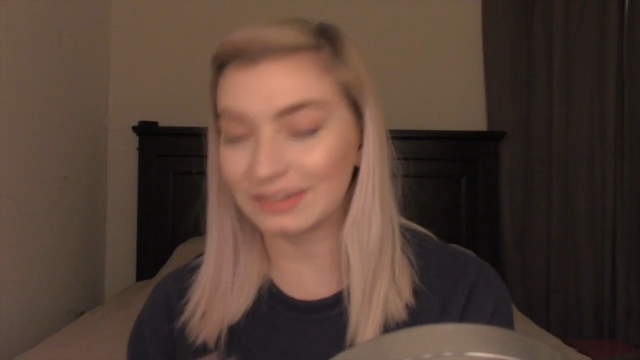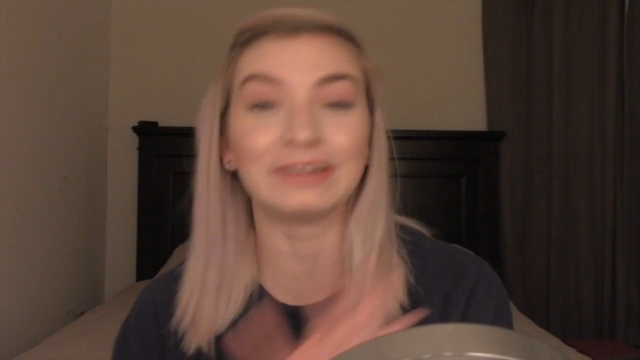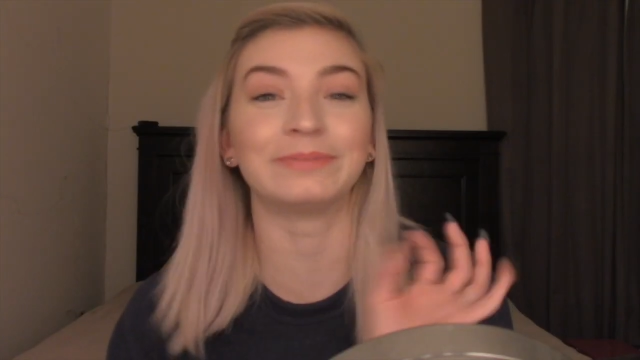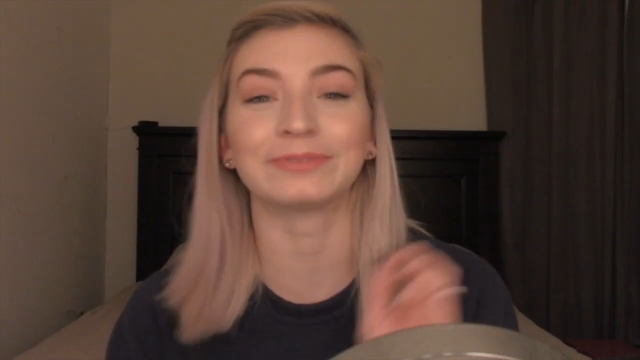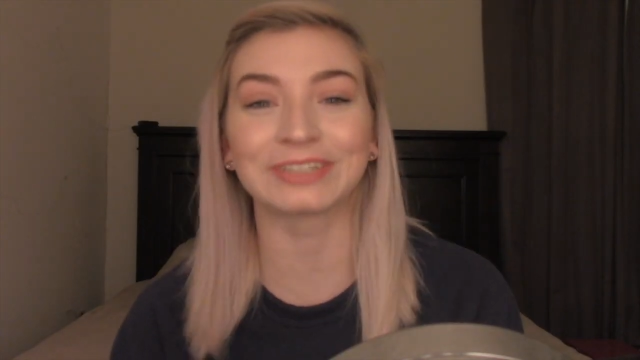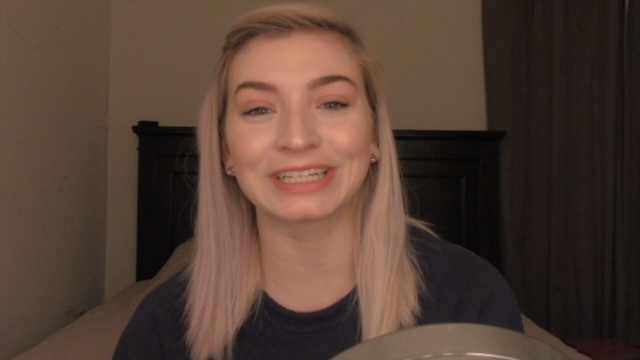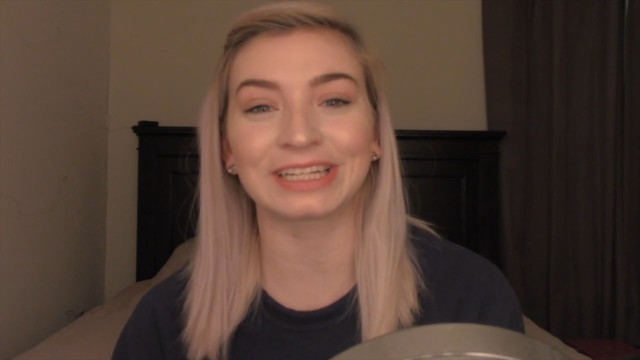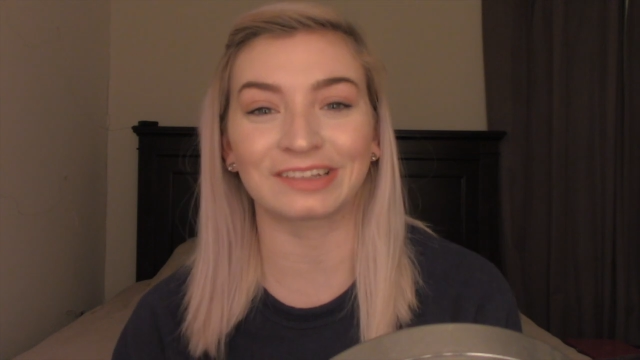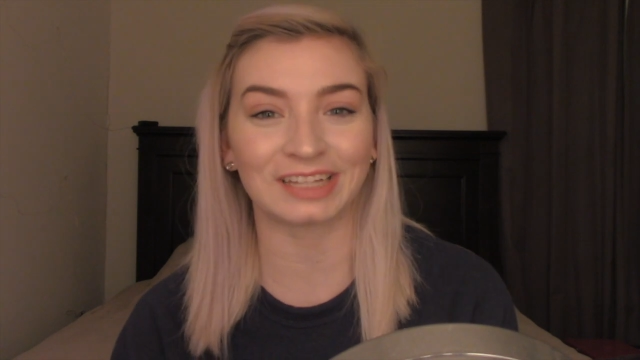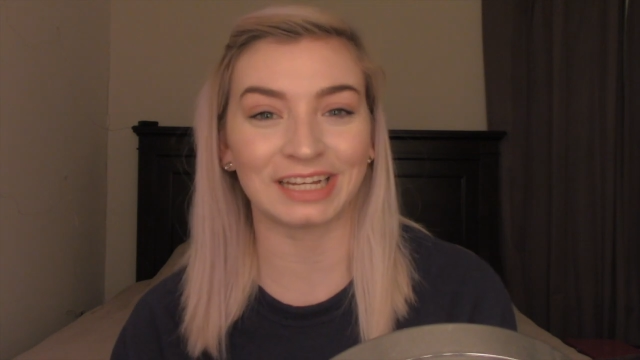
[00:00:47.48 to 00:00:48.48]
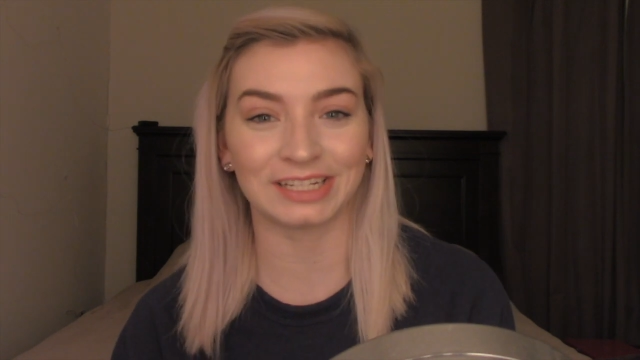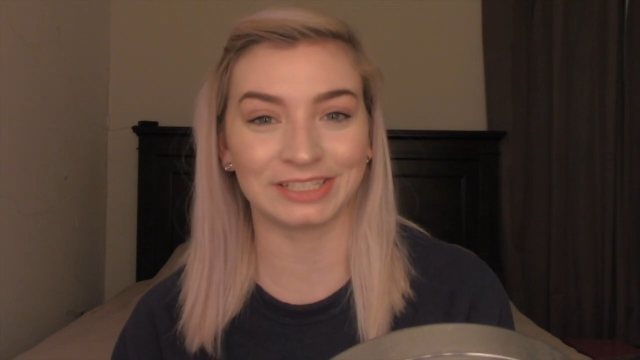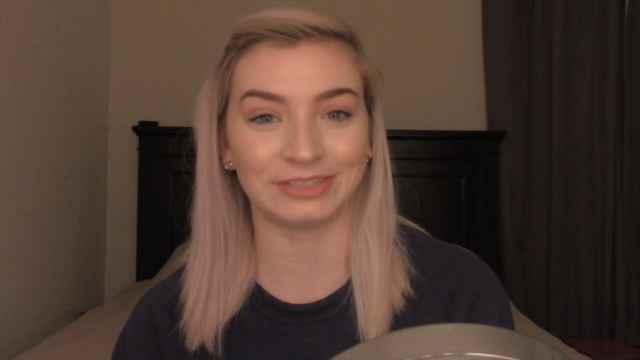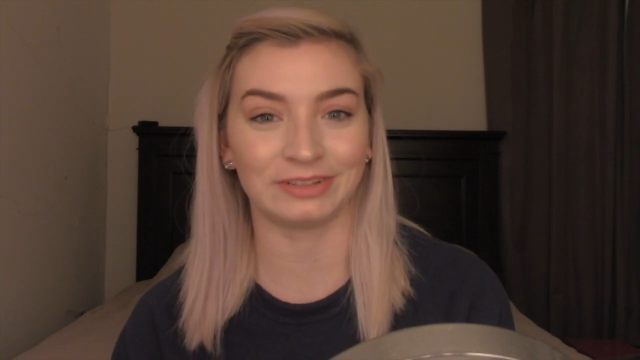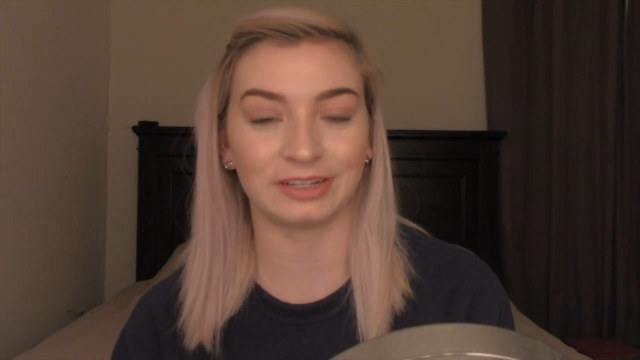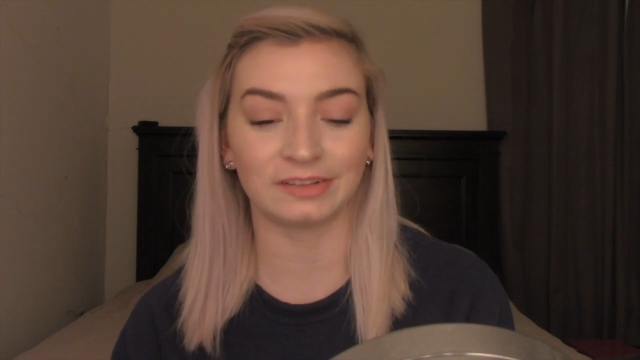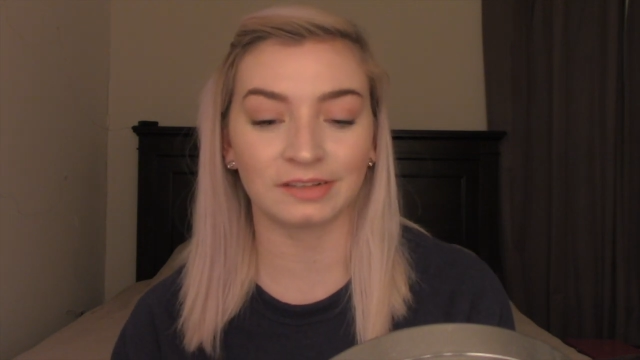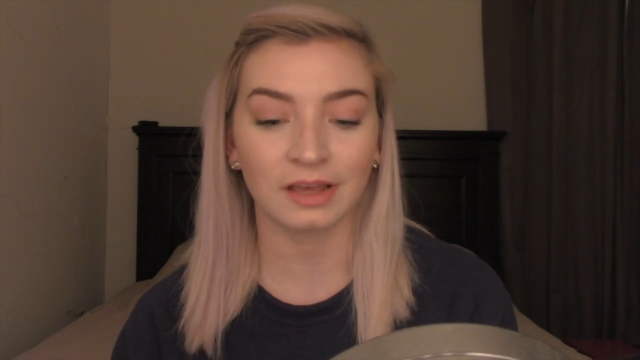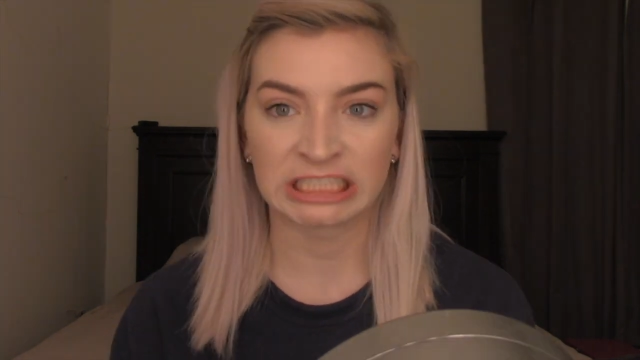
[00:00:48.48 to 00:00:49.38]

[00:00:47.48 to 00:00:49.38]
So I'm really excited to do this.